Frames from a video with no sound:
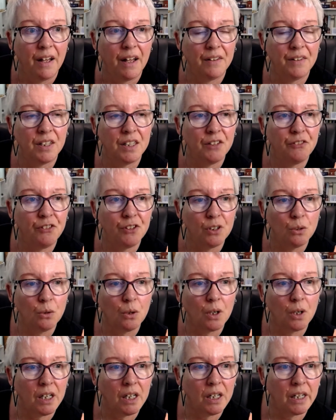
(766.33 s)
and then if you're
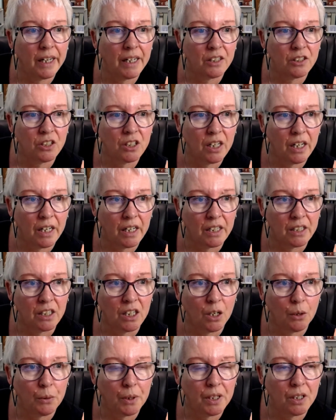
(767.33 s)
looking at
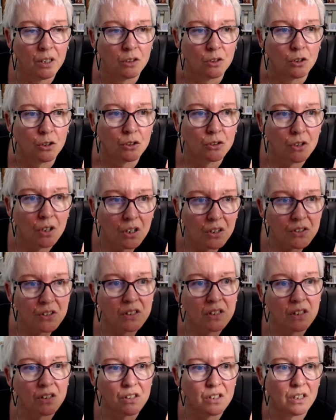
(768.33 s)
going across,